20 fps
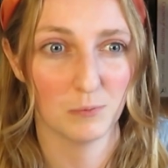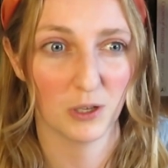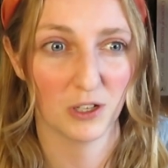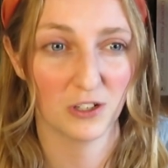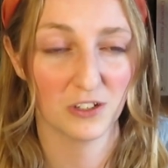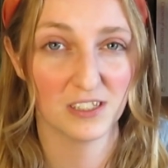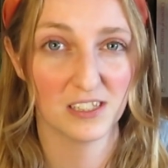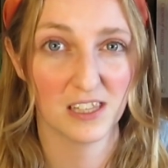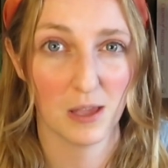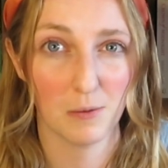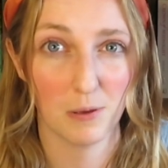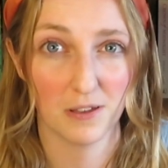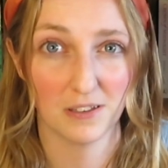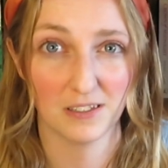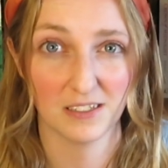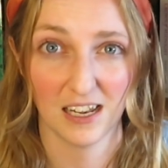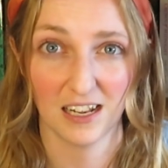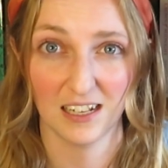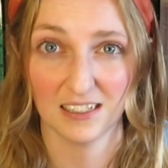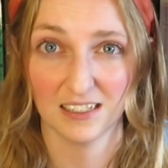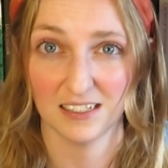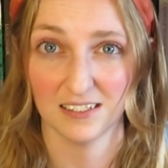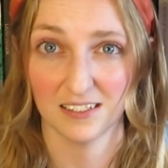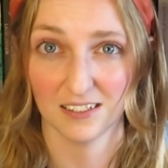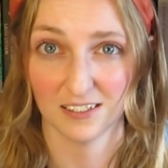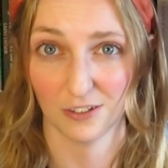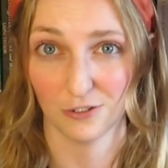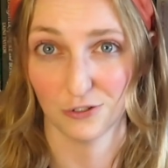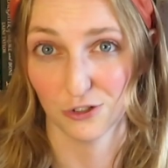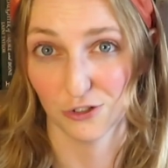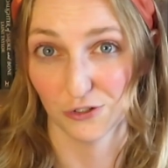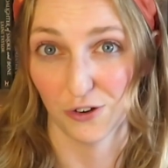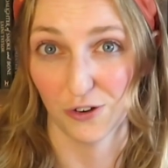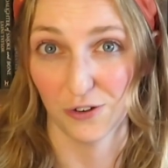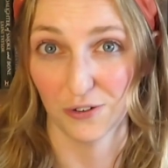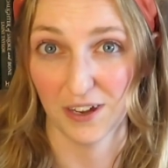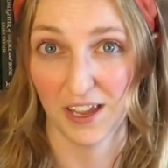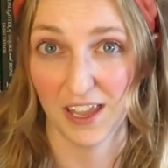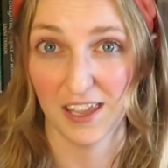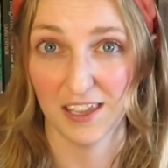because their personalities are so
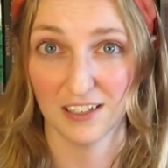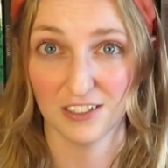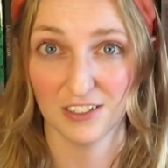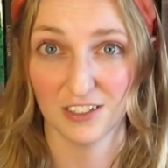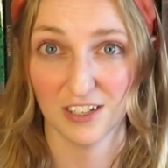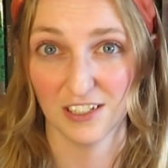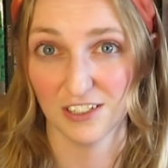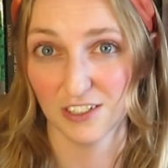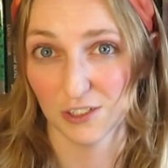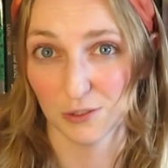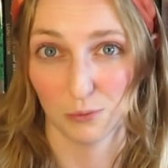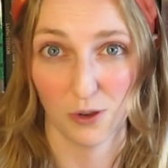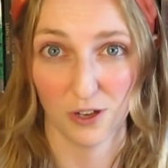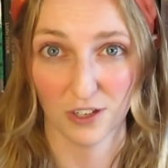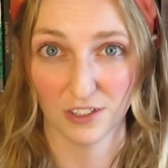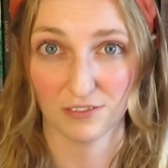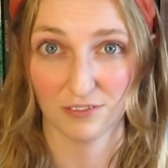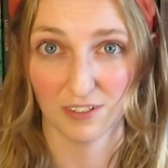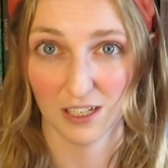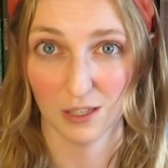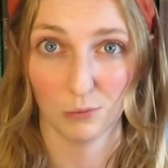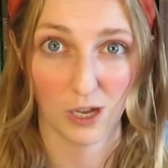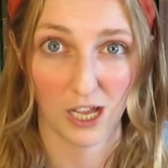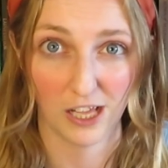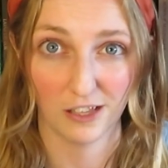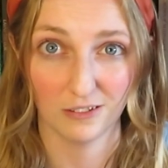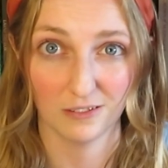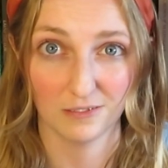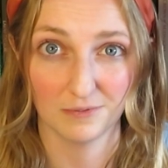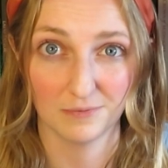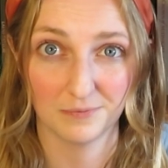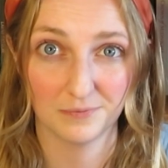strong, it just works really well.